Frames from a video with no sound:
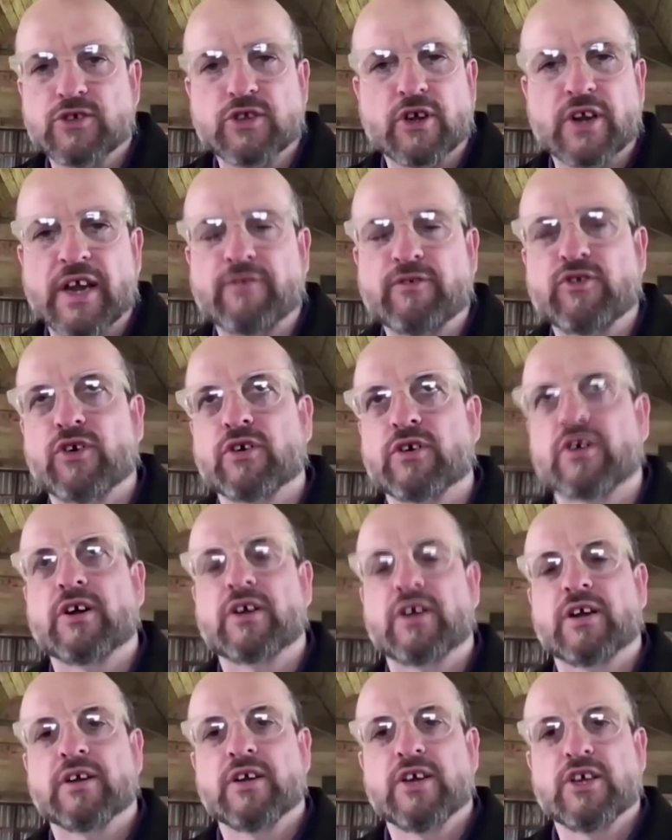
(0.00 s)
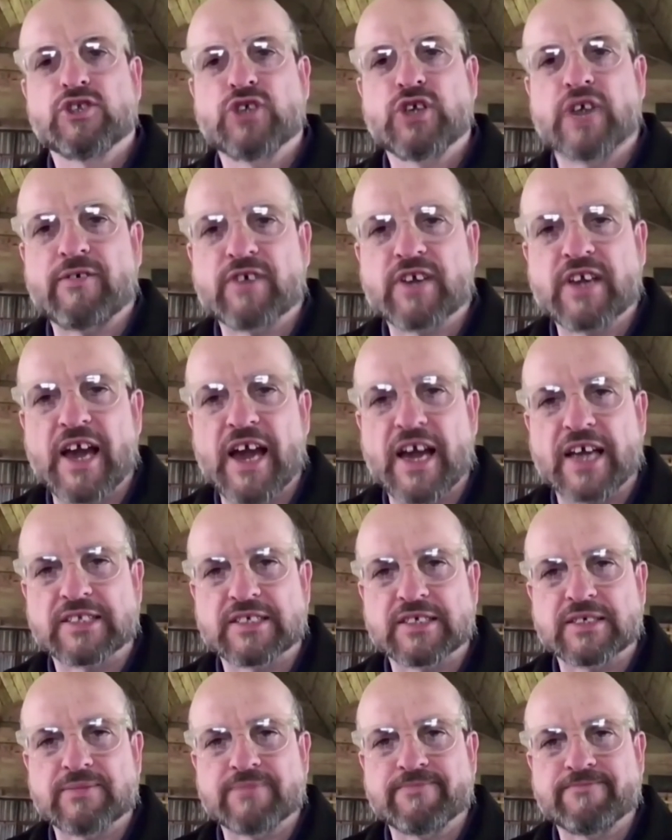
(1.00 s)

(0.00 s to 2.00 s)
You don't have a dog, okay. Do you have a cat?